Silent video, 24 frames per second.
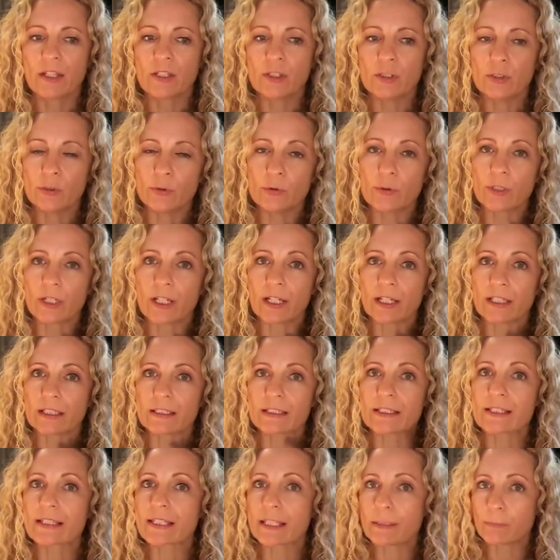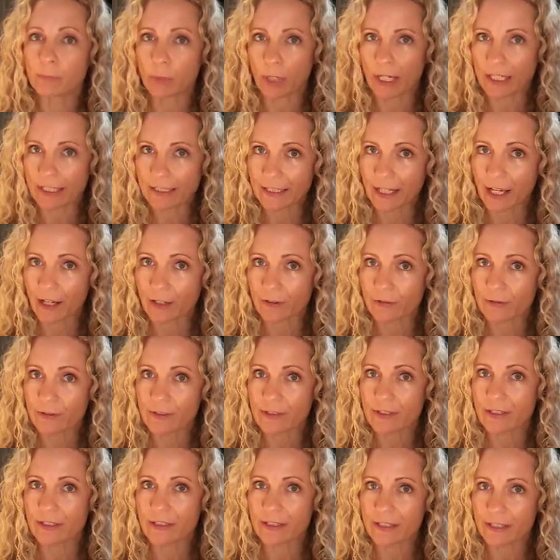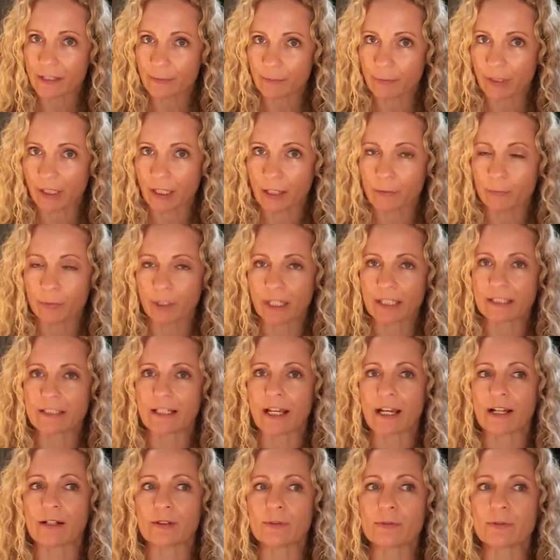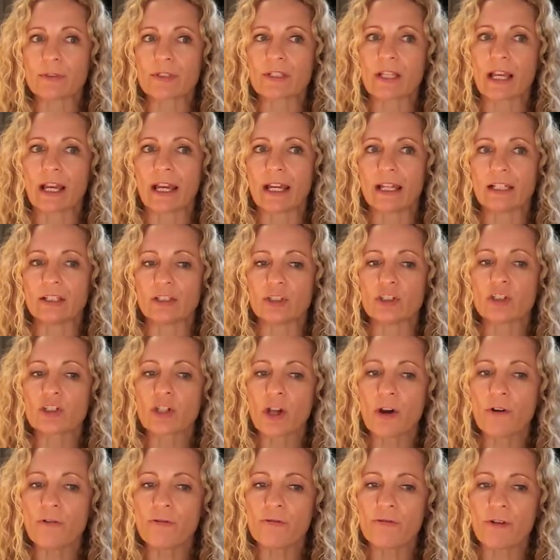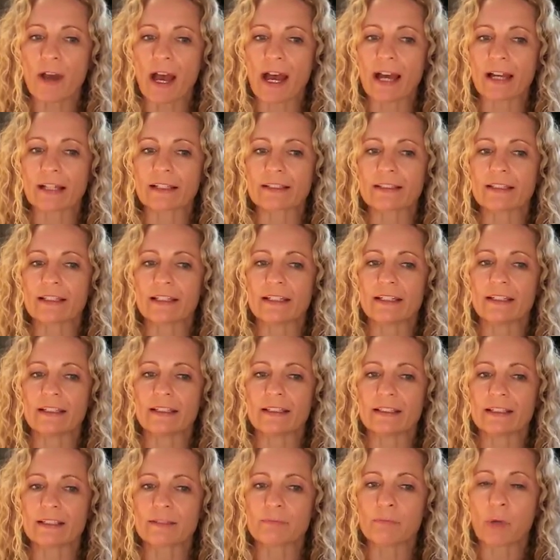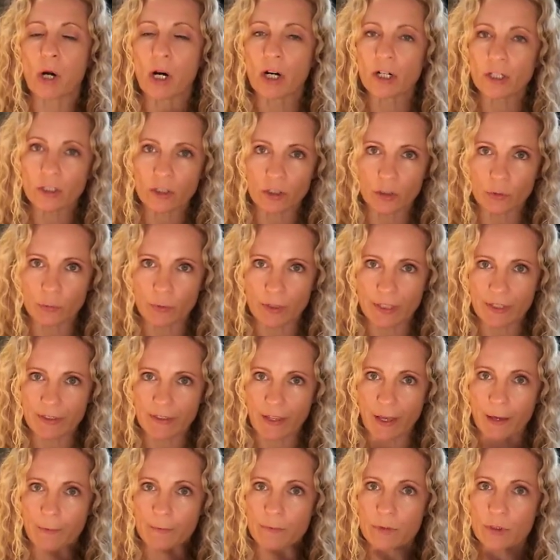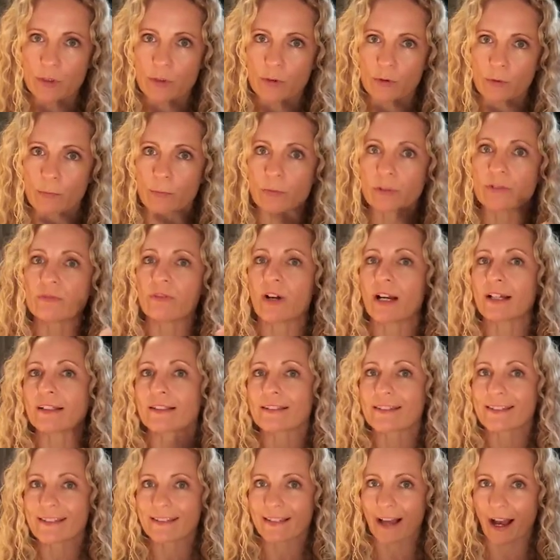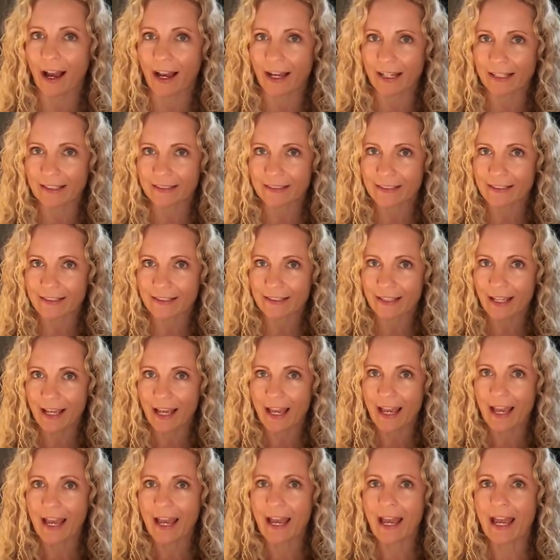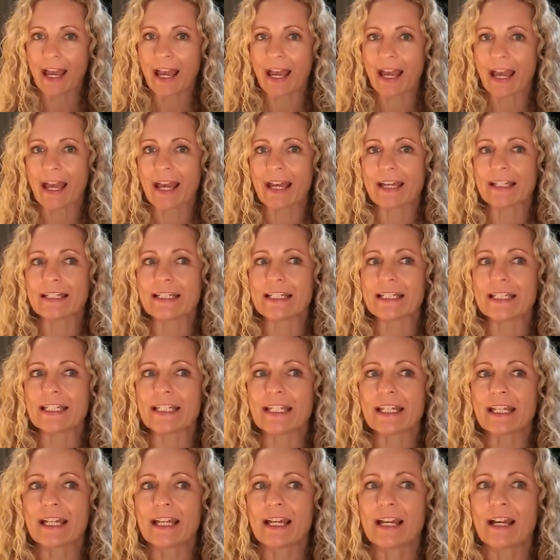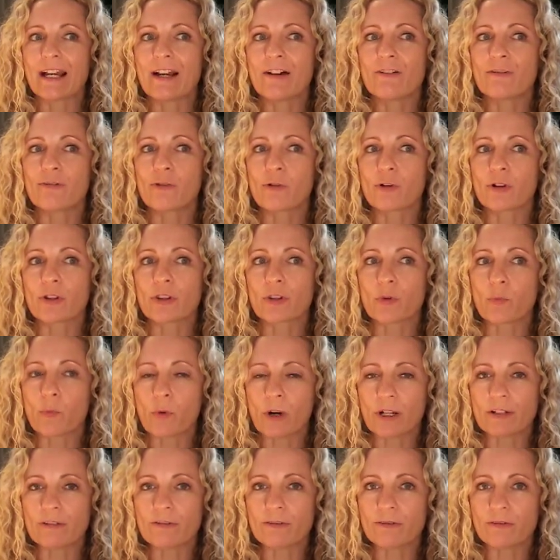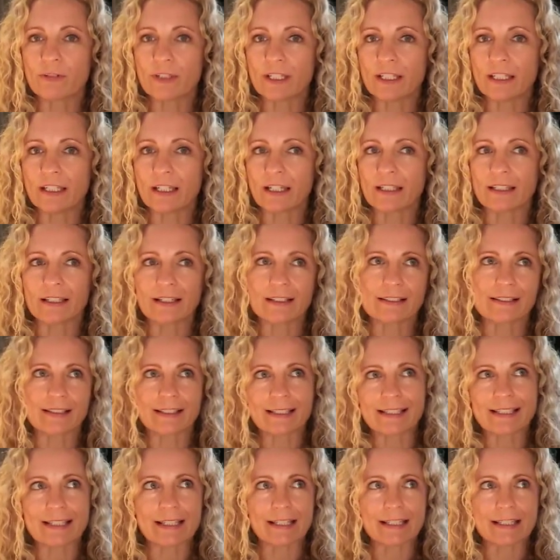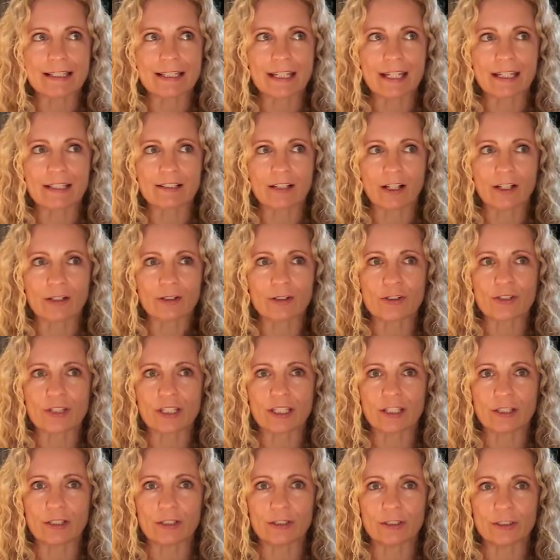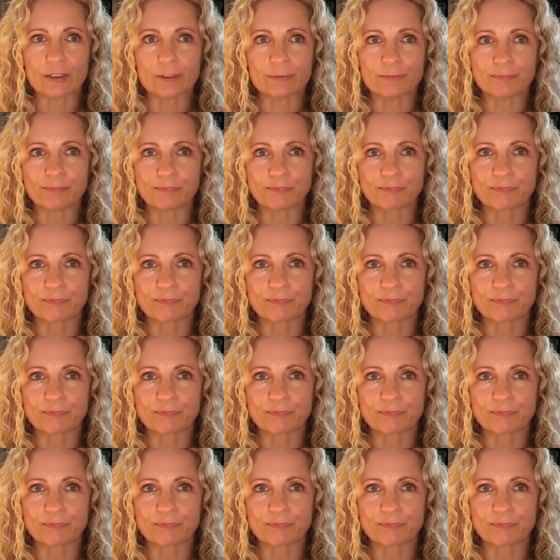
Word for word: you can see breakdowns and submit on breakdowns, and Showfax is partnered with them to provide sides. And for the one fee, I think it's like $68 a year.